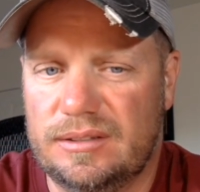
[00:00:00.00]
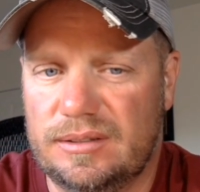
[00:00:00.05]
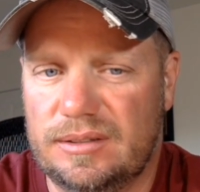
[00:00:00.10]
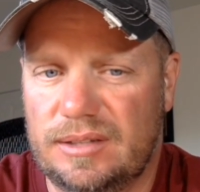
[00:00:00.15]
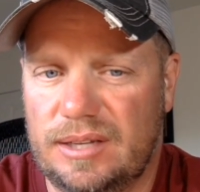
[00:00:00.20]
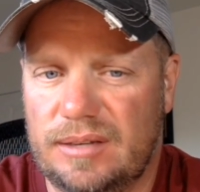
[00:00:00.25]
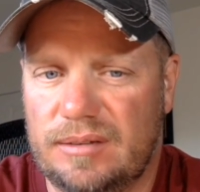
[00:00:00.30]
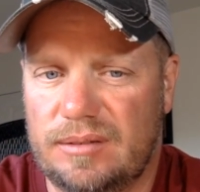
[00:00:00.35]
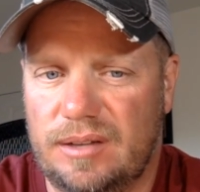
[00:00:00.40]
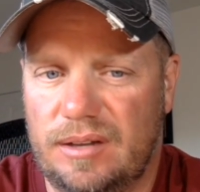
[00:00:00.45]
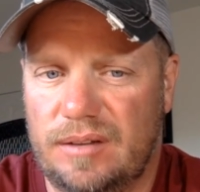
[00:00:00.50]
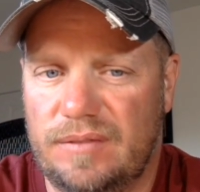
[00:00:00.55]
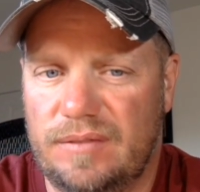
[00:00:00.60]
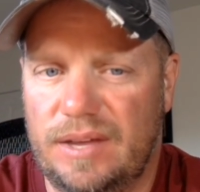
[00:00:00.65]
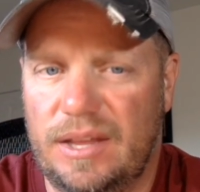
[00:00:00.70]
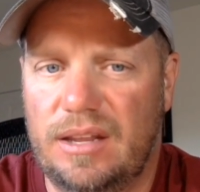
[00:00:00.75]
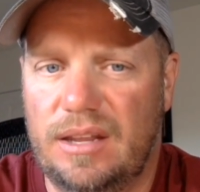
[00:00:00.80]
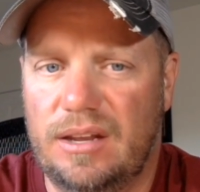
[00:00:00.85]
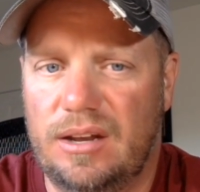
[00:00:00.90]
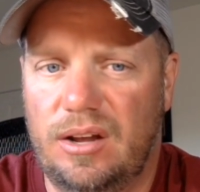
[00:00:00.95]
Like,
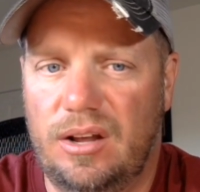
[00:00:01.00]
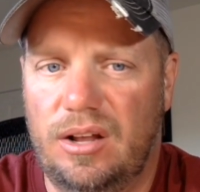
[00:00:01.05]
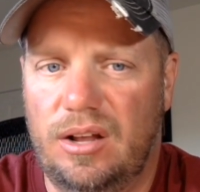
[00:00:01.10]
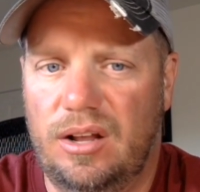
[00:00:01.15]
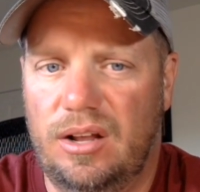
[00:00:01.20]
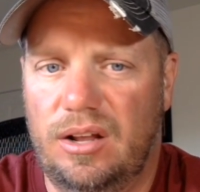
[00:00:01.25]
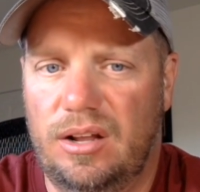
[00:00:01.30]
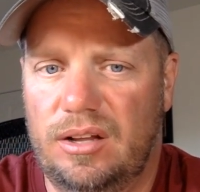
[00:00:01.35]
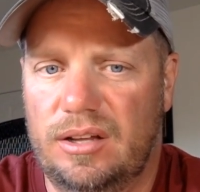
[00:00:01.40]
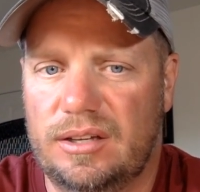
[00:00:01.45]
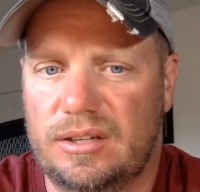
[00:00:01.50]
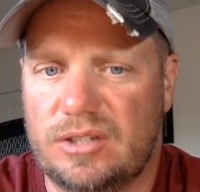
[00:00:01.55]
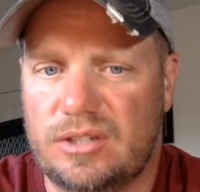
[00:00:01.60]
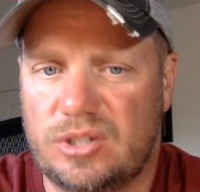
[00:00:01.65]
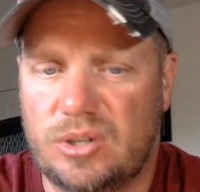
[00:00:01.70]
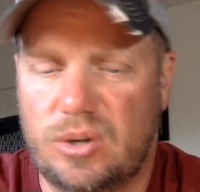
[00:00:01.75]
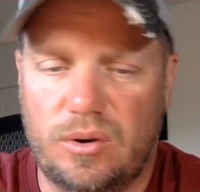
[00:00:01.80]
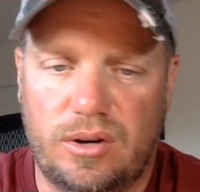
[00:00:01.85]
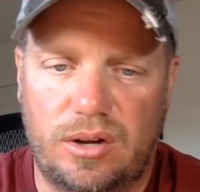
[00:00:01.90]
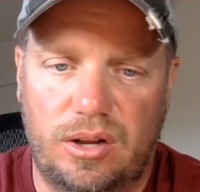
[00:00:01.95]
unveil it all and
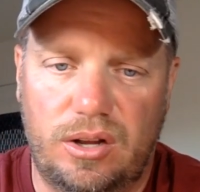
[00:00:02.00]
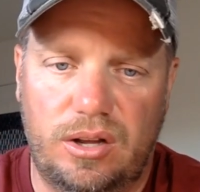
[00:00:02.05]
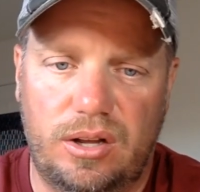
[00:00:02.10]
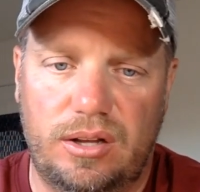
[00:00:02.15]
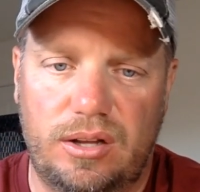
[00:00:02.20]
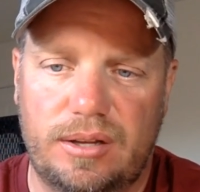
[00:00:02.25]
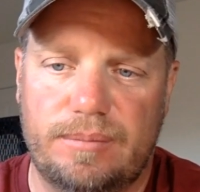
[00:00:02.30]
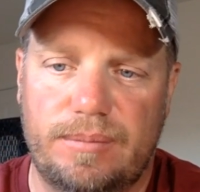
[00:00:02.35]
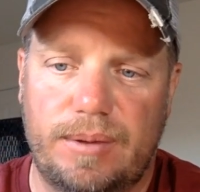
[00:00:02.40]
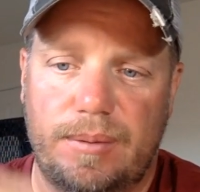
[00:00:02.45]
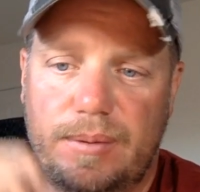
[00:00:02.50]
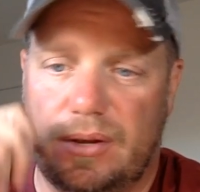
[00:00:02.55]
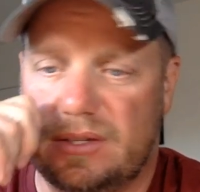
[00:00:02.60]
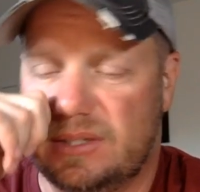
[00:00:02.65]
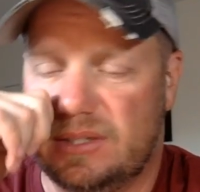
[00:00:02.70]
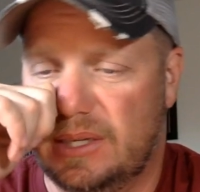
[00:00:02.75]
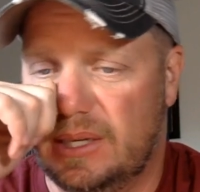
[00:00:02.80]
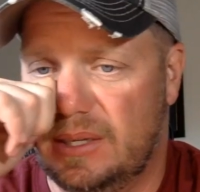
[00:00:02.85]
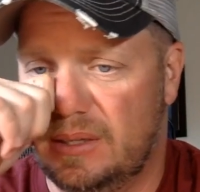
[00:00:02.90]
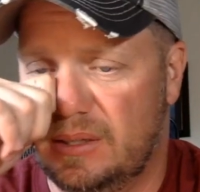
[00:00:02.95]
show it all, and maybe I'll
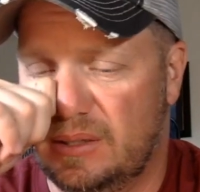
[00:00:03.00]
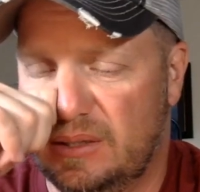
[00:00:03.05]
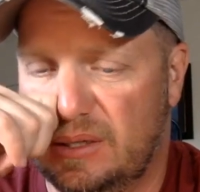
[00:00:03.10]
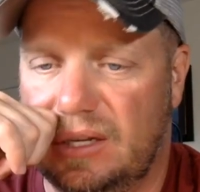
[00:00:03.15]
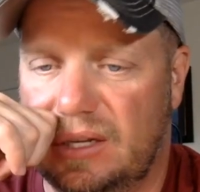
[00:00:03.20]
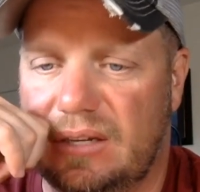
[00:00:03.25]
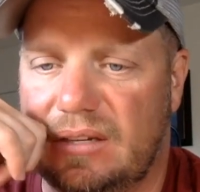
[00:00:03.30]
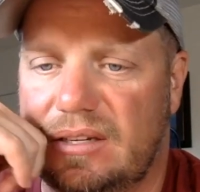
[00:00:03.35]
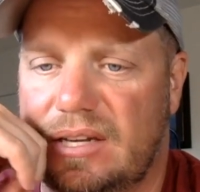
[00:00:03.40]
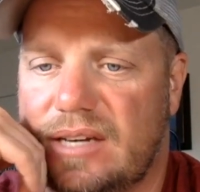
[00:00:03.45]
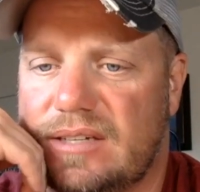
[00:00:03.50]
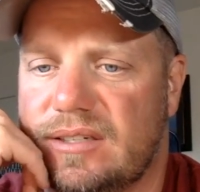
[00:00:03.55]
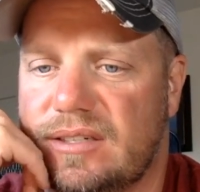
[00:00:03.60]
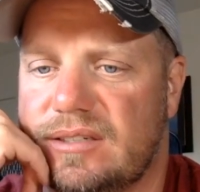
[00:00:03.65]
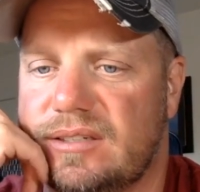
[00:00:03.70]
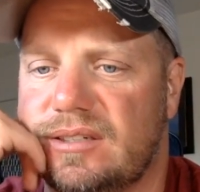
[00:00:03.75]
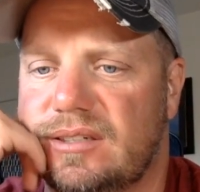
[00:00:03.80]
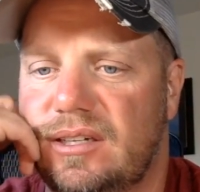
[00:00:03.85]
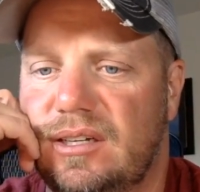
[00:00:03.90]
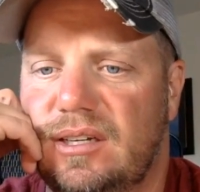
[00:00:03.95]
see it in
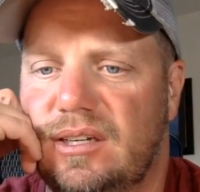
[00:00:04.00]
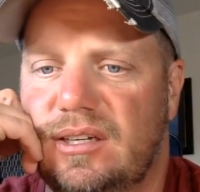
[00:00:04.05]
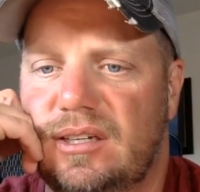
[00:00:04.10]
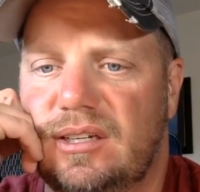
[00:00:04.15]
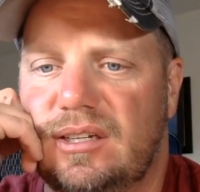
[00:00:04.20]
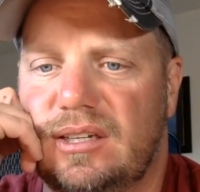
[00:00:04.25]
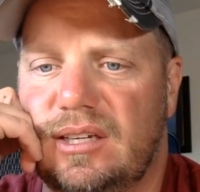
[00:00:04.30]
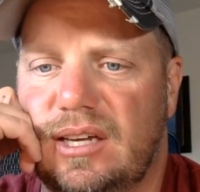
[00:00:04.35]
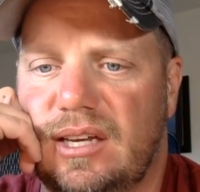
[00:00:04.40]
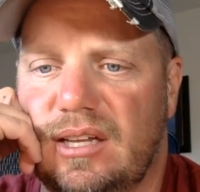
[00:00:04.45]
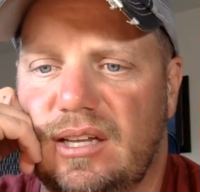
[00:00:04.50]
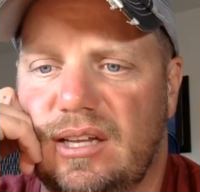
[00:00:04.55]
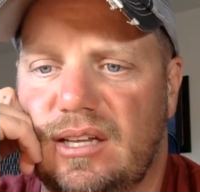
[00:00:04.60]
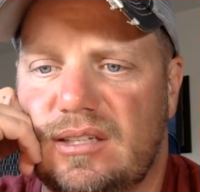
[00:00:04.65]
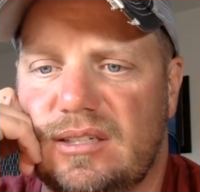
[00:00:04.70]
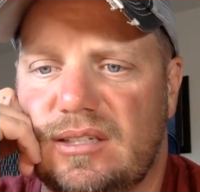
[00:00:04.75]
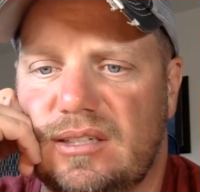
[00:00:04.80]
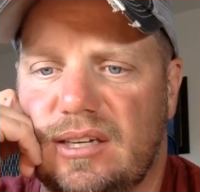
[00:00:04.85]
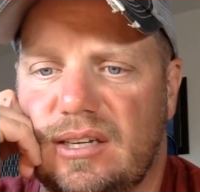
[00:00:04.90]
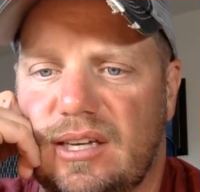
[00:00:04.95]
Texas. And
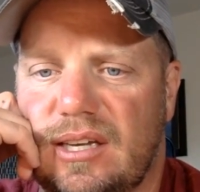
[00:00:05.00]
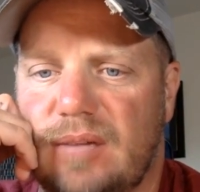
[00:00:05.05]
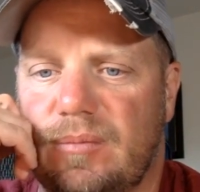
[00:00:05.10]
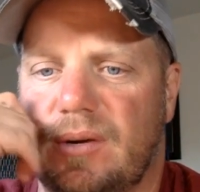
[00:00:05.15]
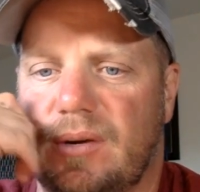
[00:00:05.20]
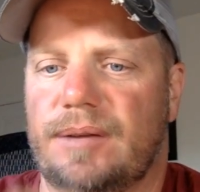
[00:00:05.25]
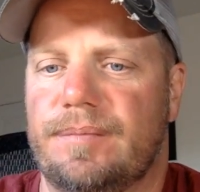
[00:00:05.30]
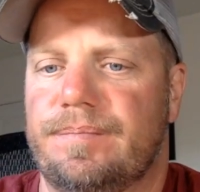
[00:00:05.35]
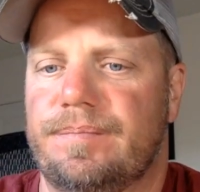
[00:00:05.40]
let's get to market.